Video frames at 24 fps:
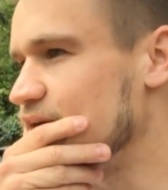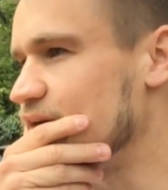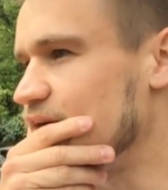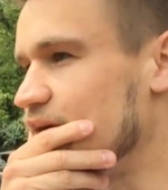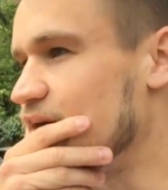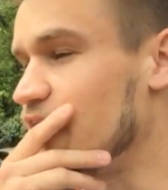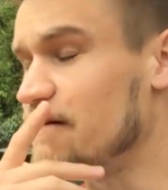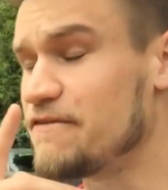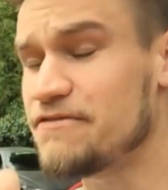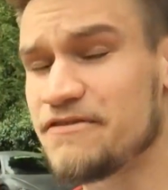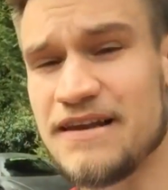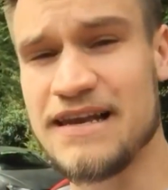
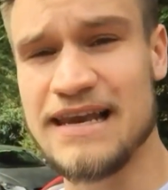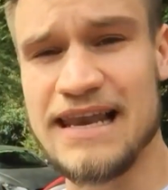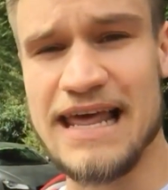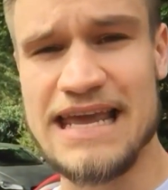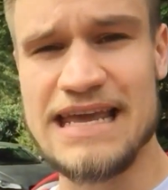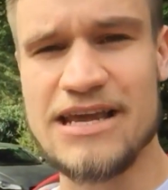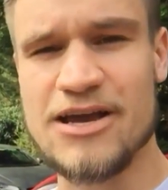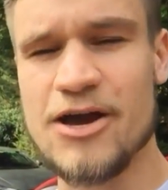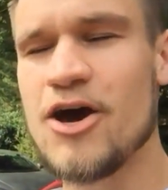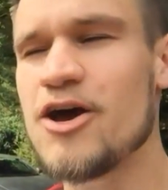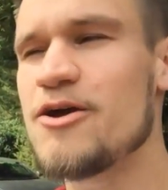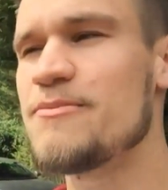after
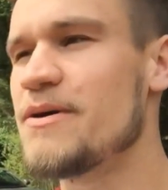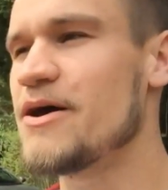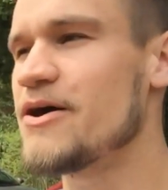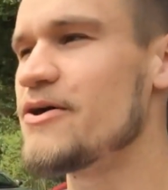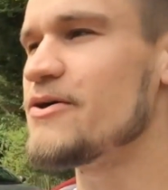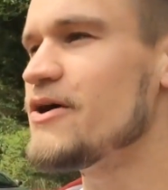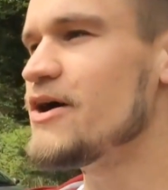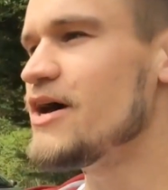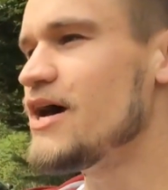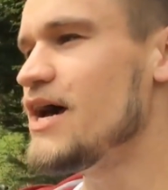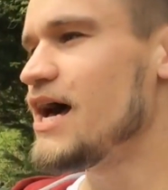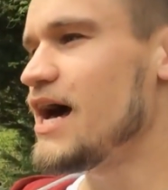Lake
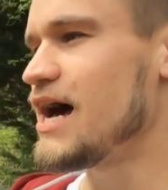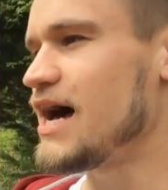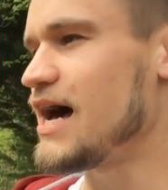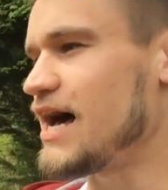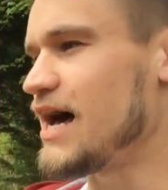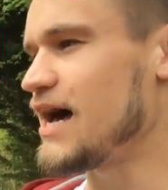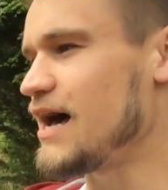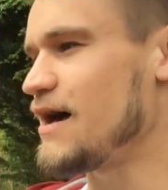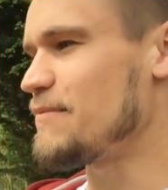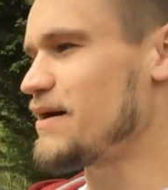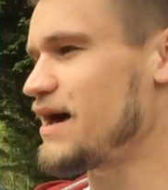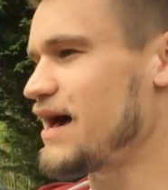Como,
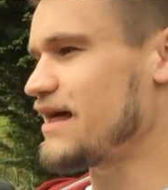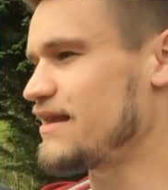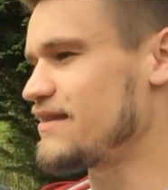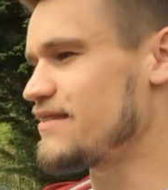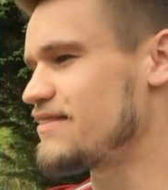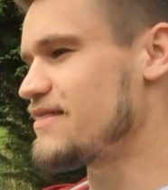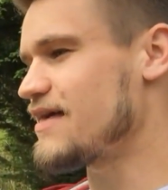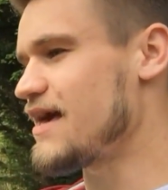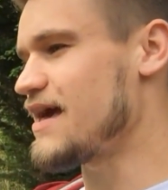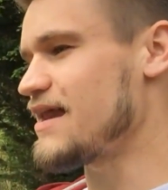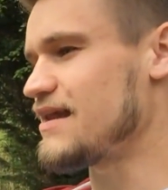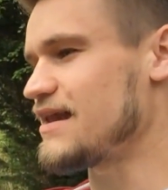
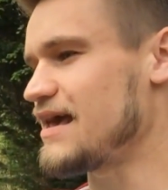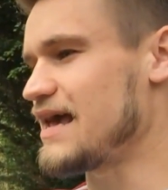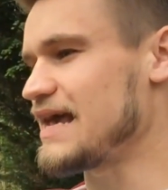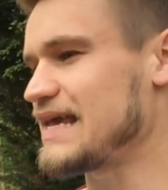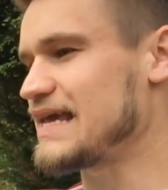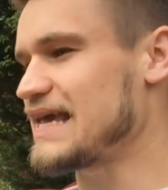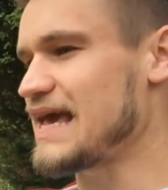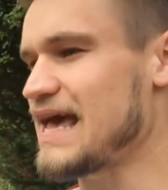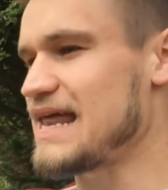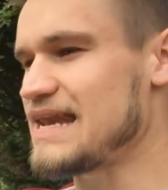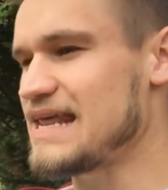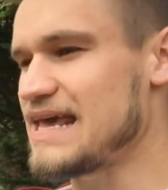and then
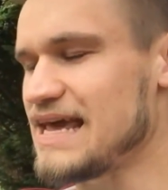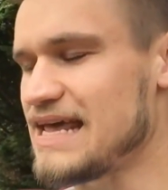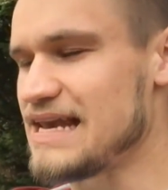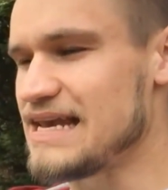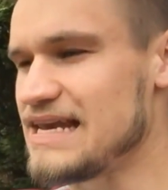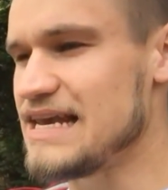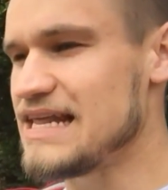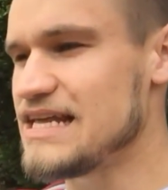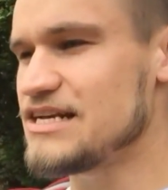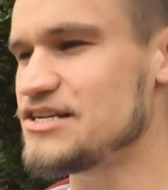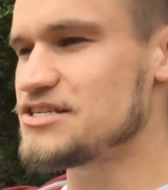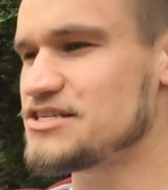again
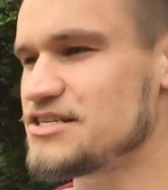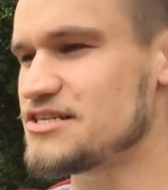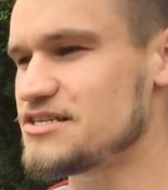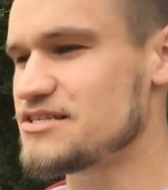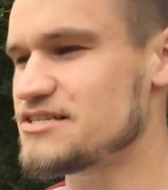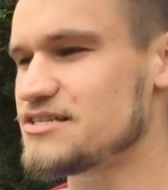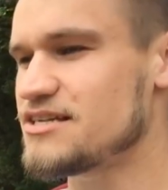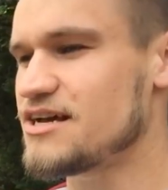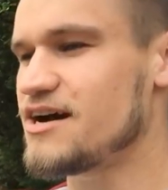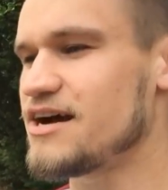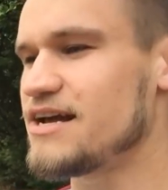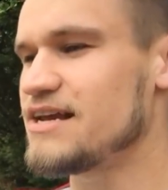in
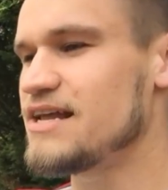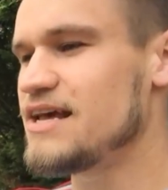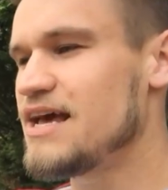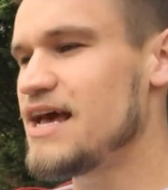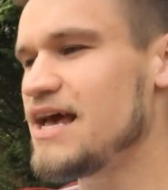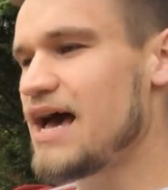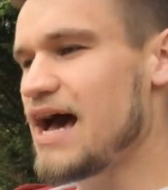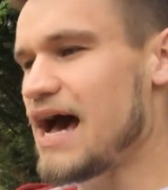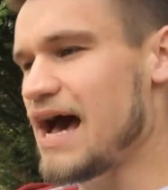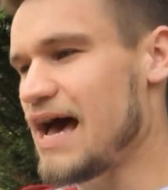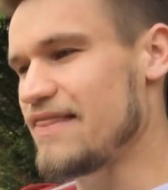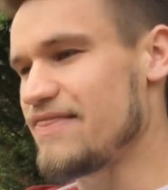Liechtenstein,
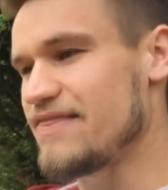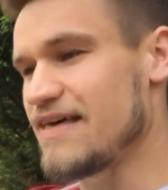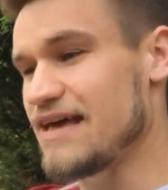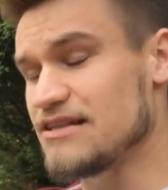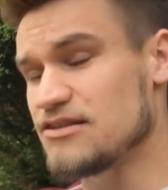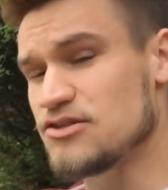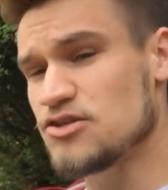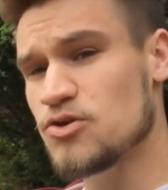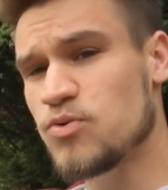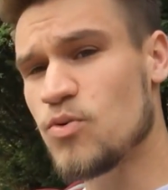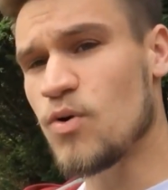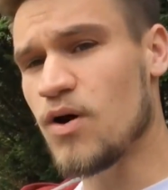and
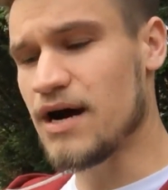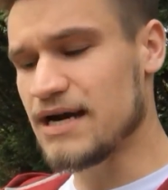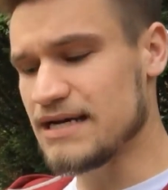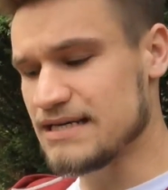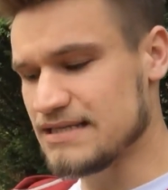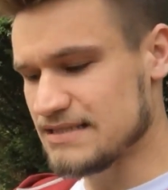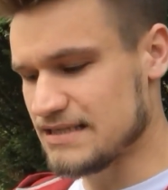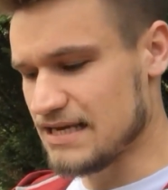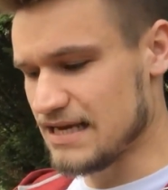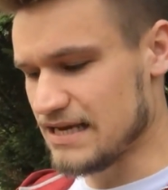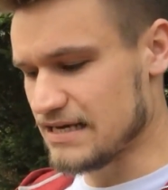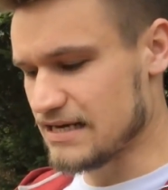then
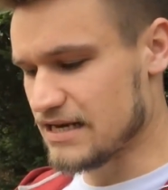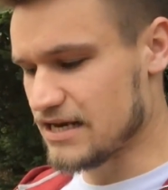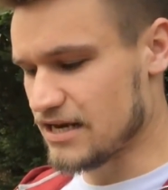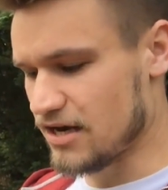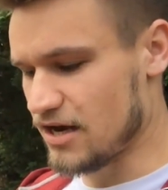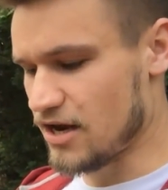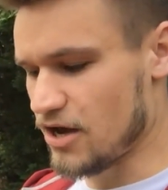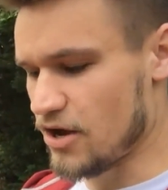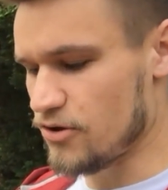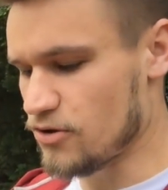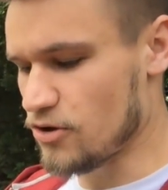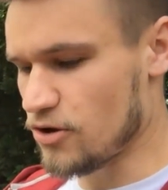twice in
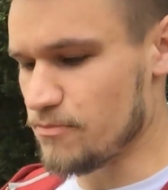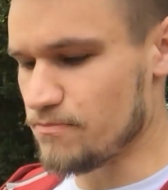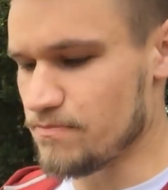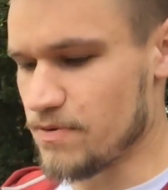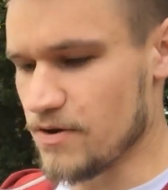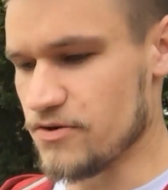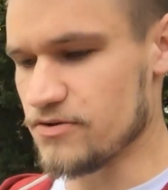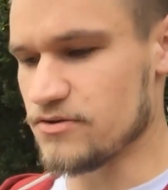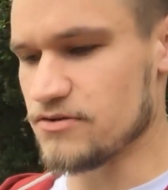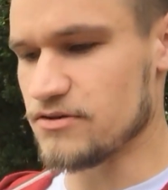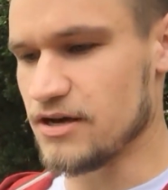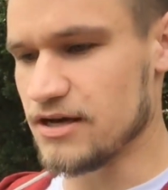Cologne on
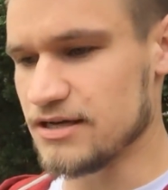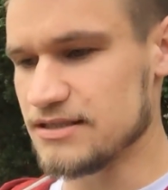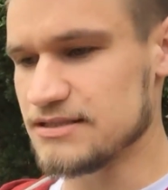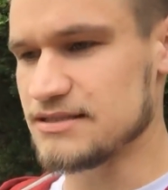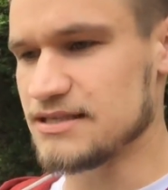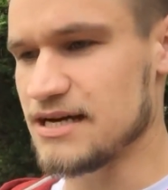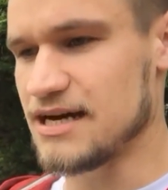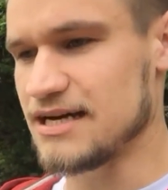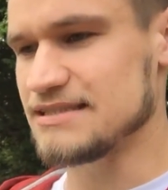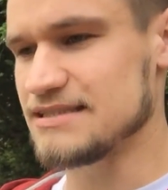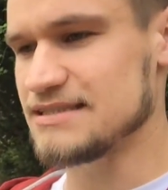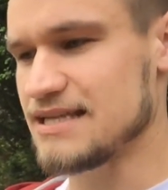both nights
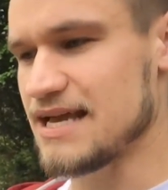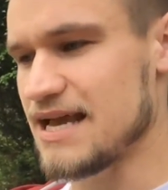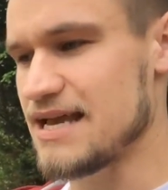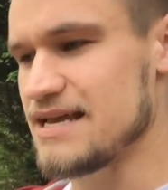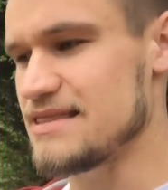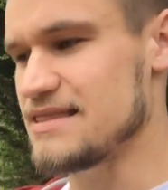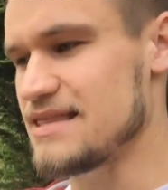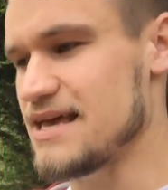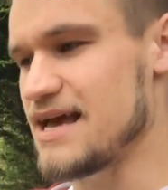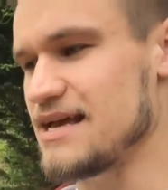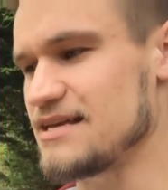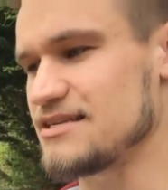that I
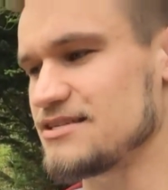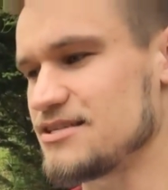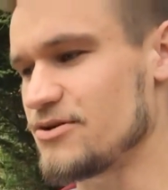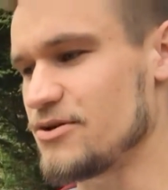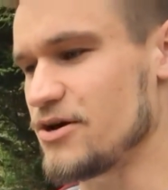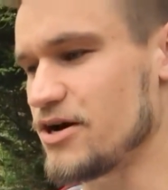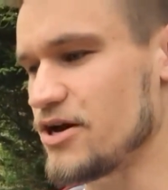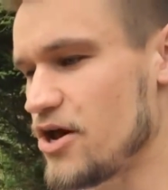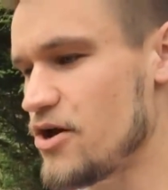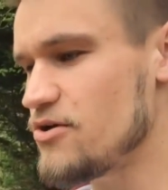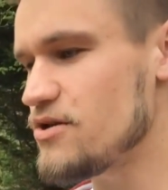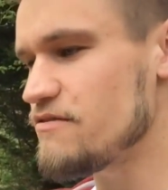stayed there. So
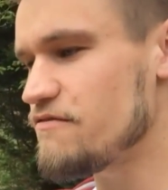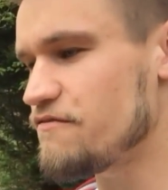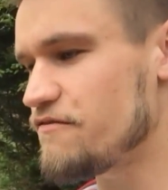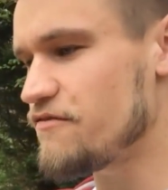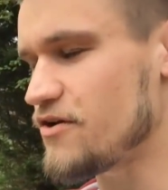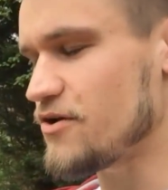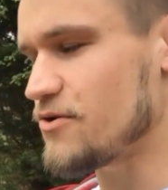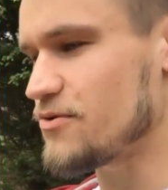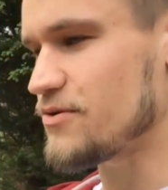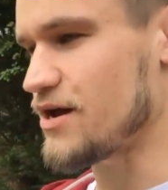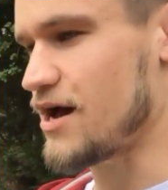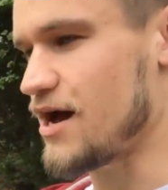I only
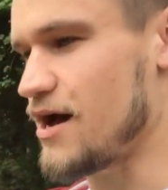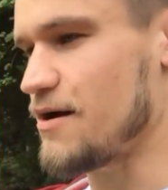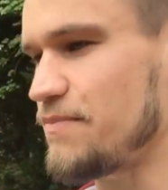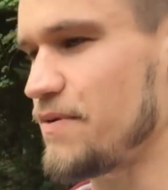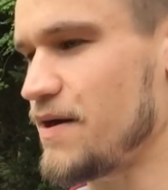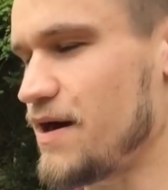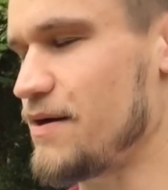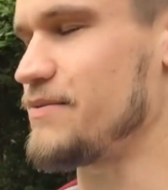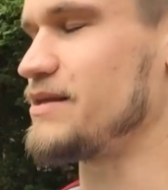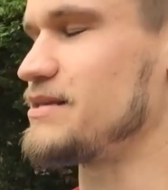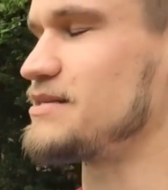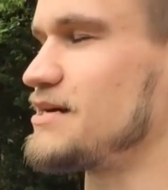filled up,
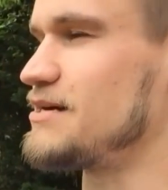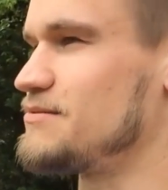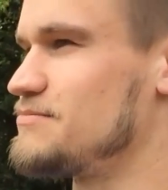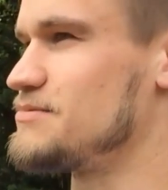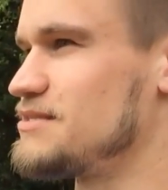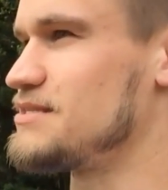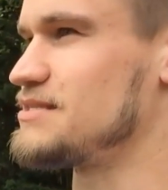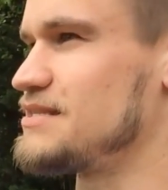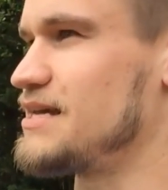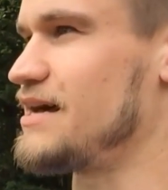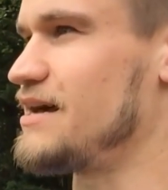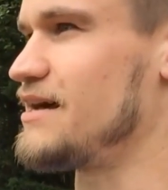how many
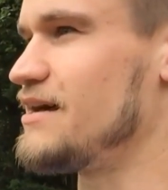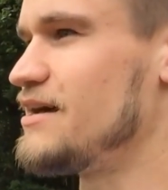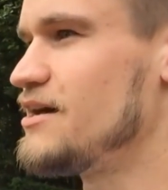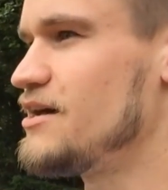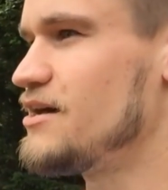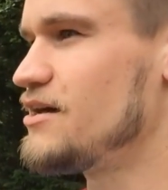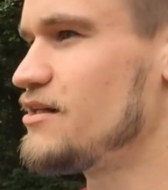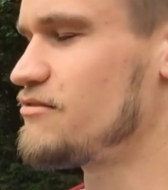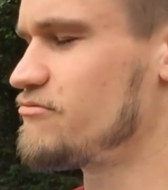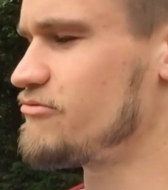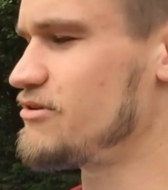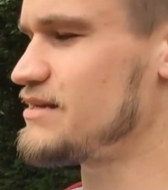times is that?
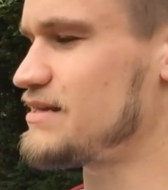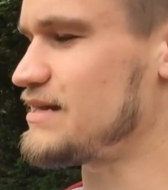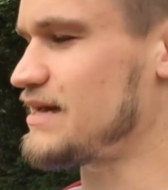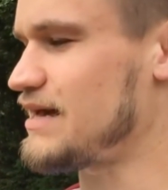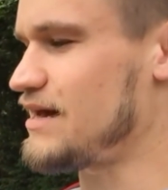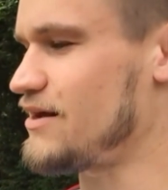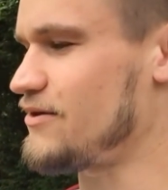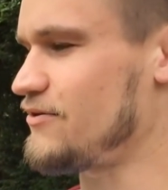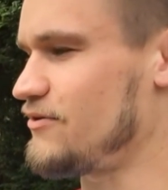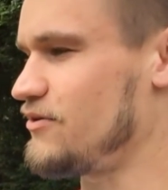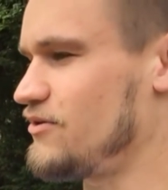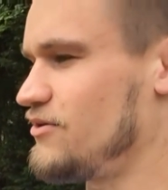3
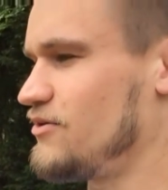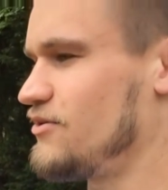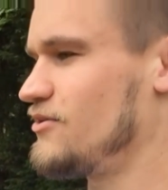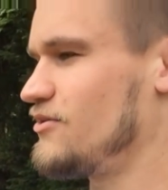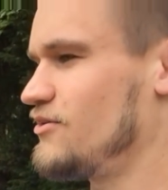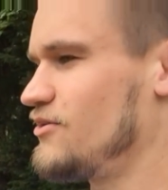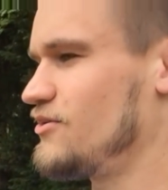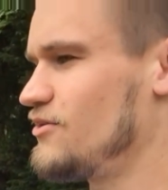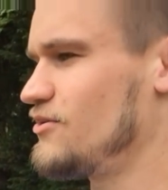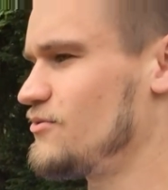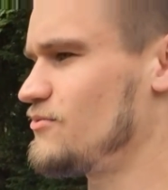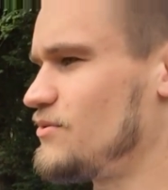down,
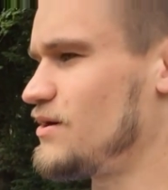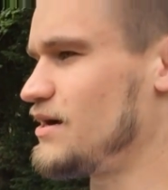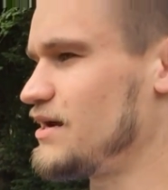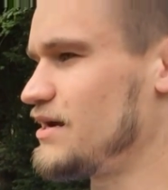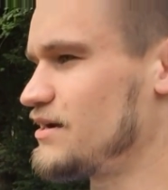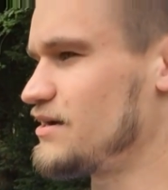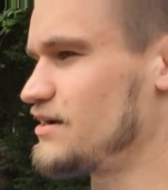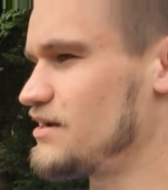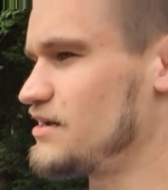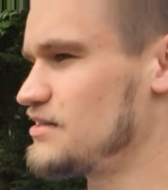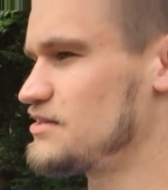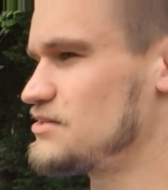
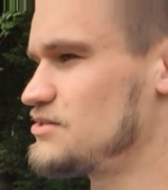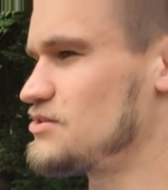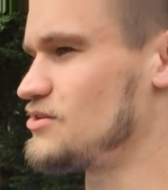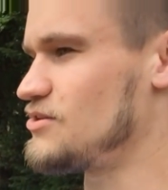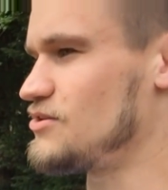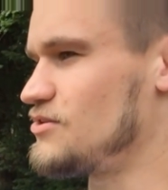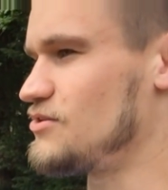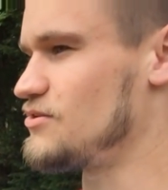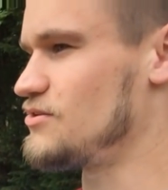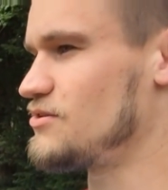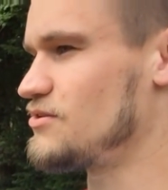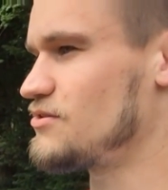1,
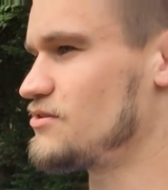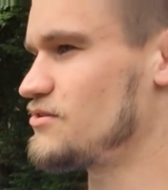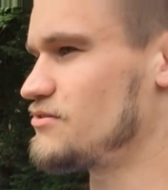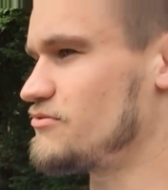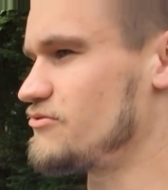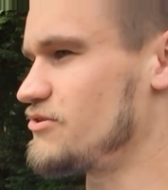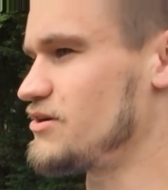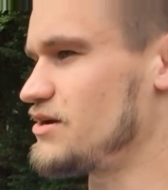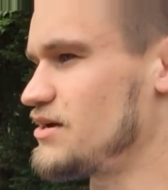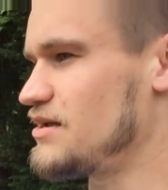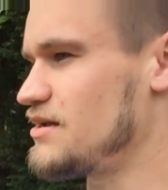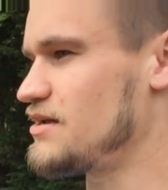2,
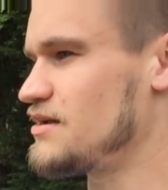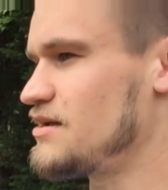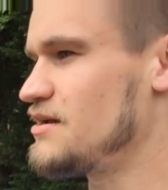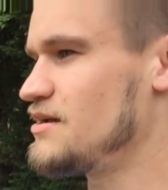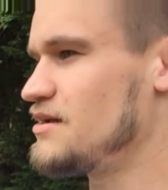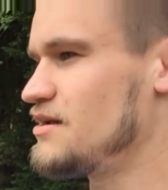3,